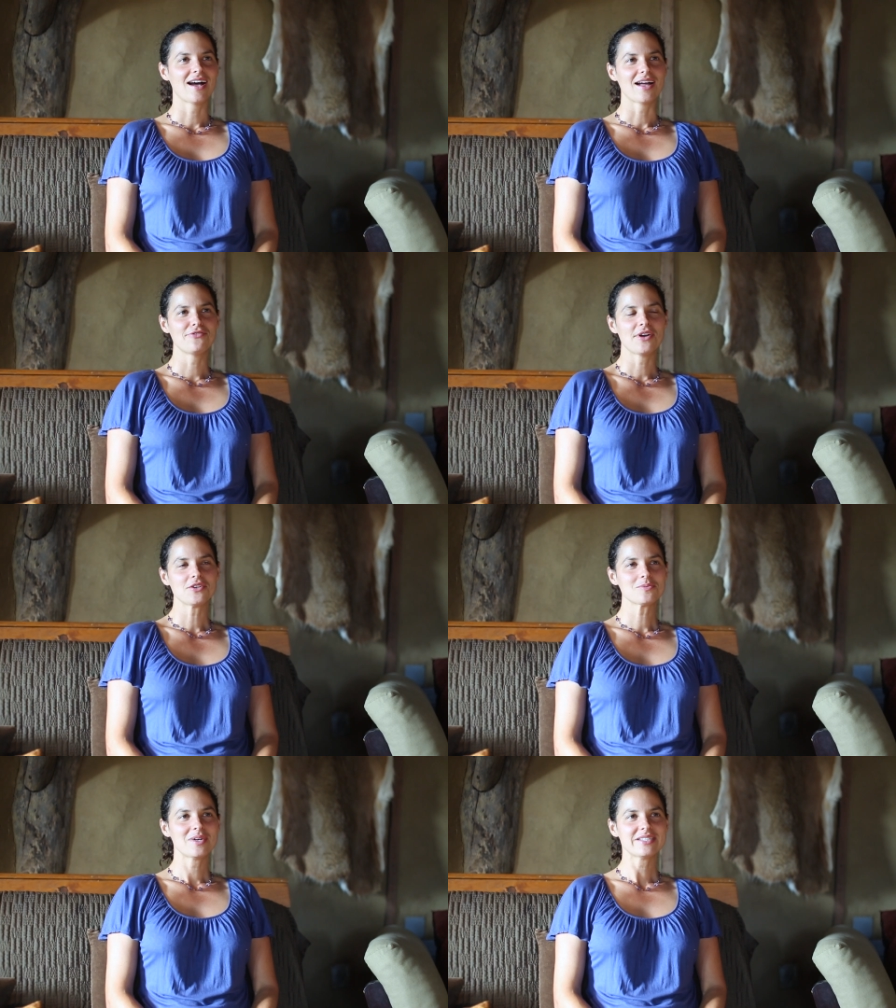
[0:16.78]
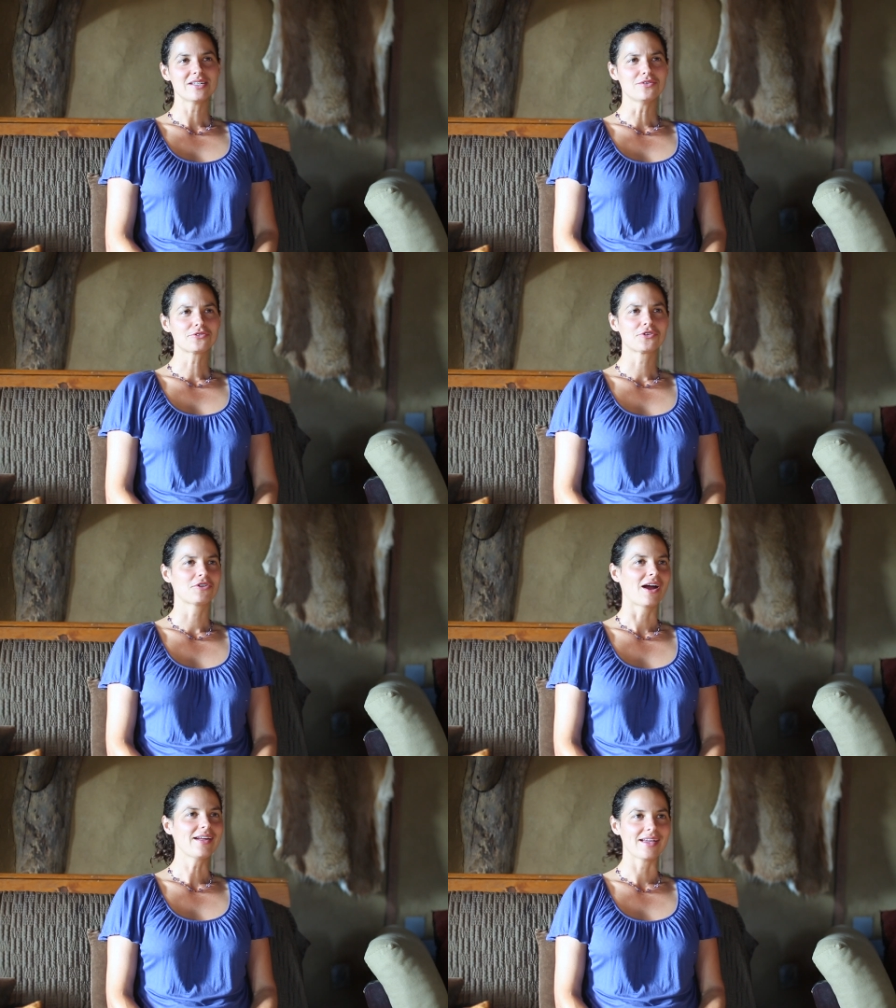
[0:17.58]
I found myself
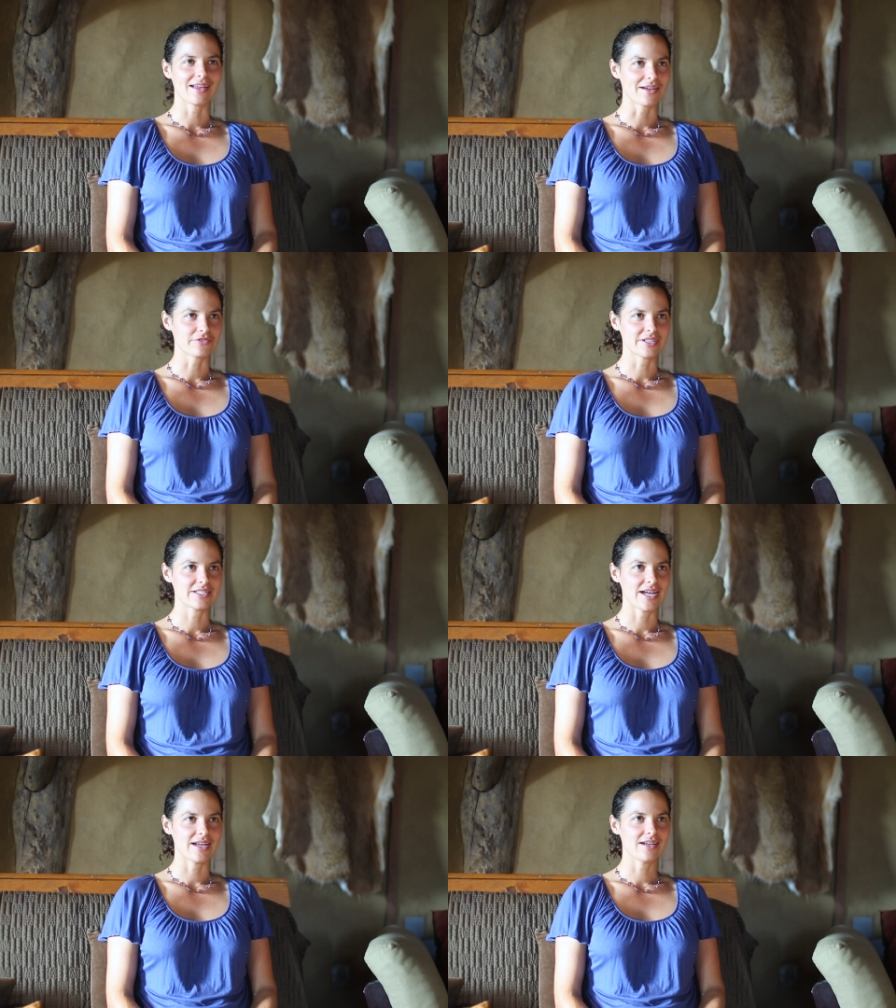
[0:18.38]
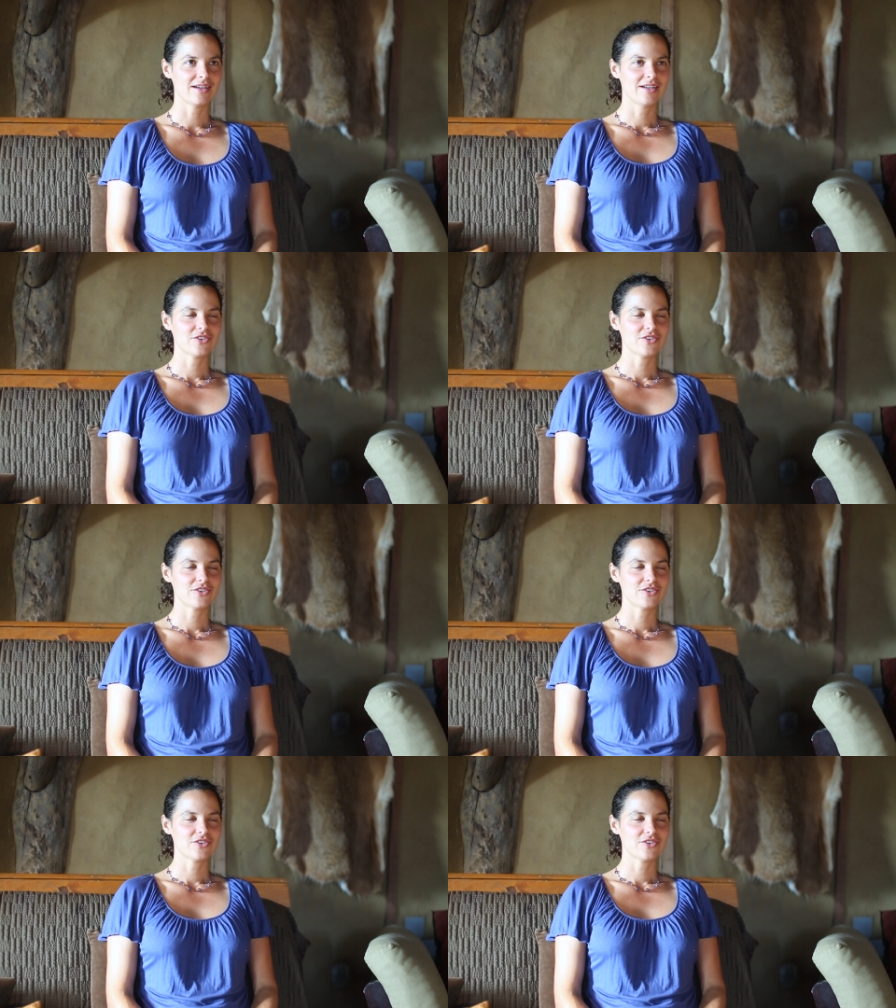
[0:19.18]
crying every day,